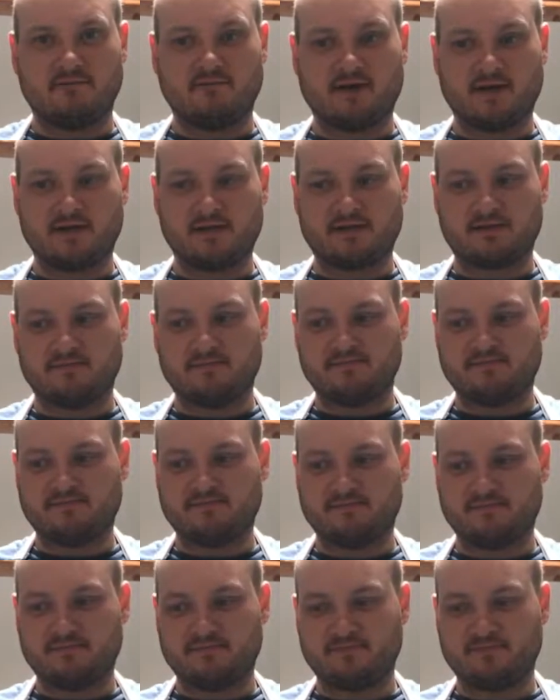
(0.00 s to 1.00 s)
Right,
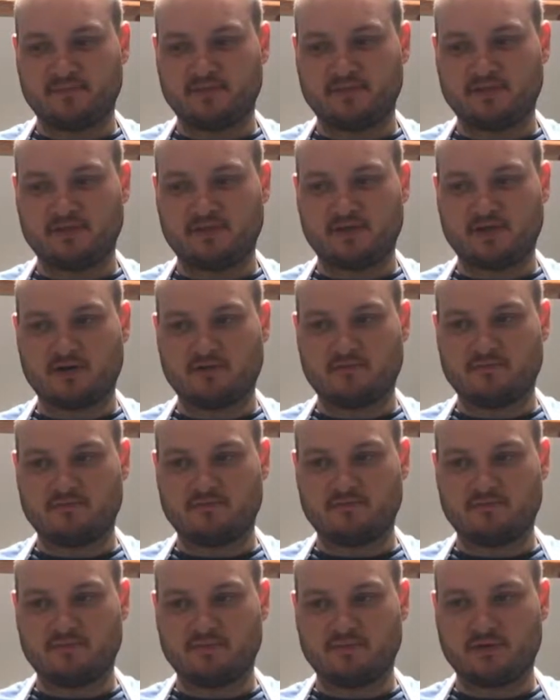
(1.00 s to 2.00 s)
so
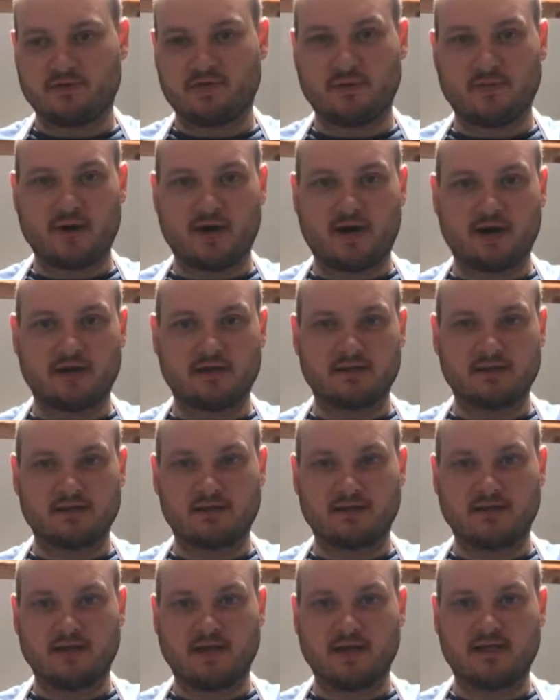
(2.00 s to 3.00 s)
on your
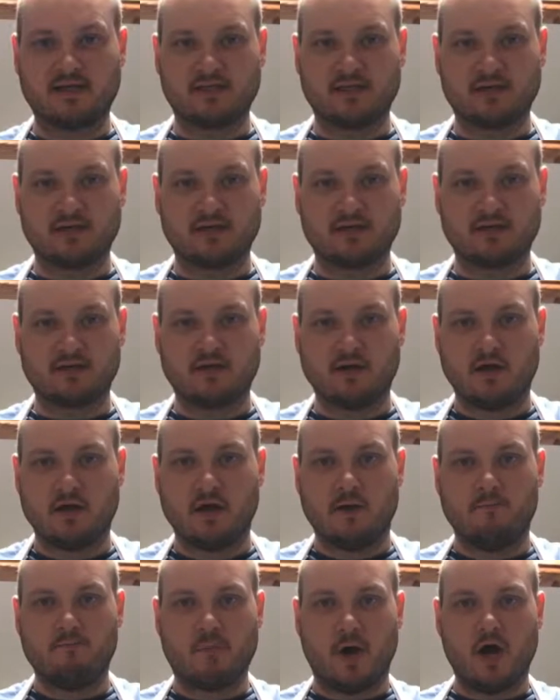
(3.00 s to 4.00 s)
marks, get set,
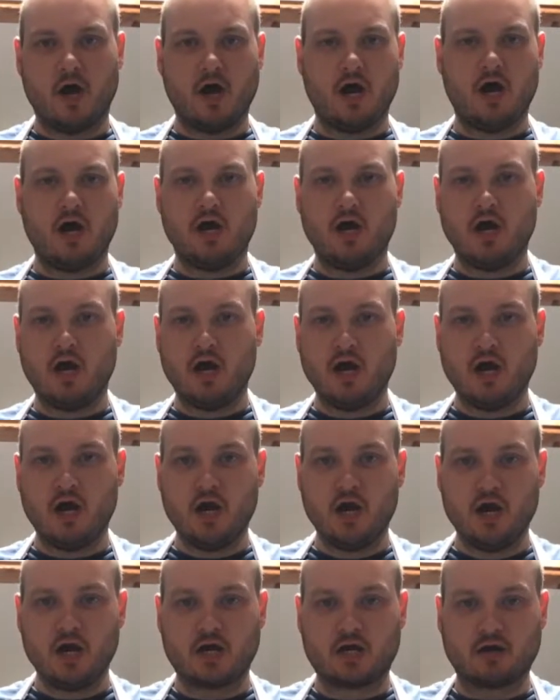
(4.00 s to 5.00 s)

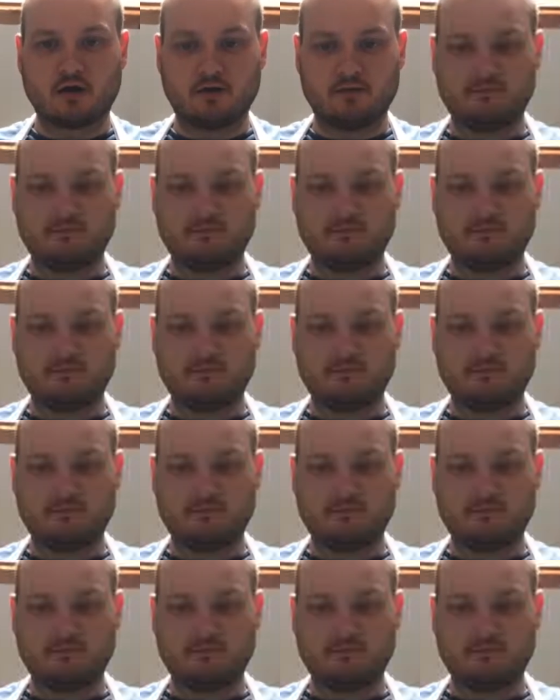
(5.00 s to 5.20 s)
bake!